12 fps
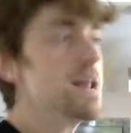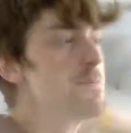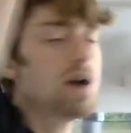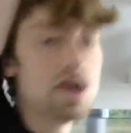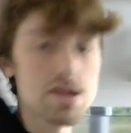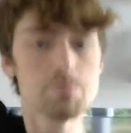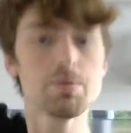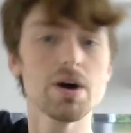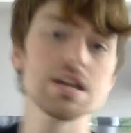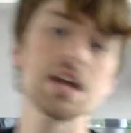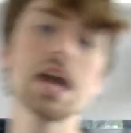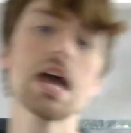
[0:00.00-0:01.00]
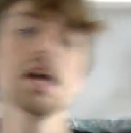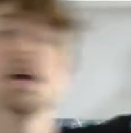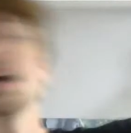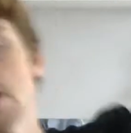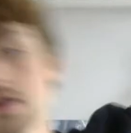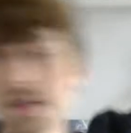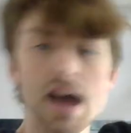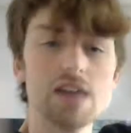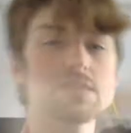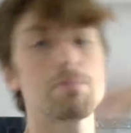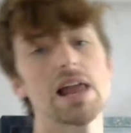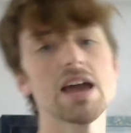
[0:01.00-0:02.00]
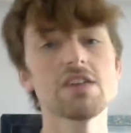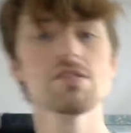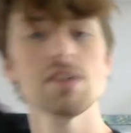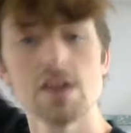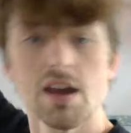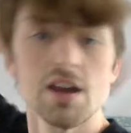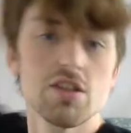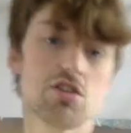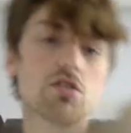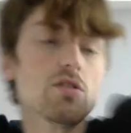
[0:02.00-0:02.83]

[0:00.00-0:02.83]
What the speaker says: part of your body that has a place to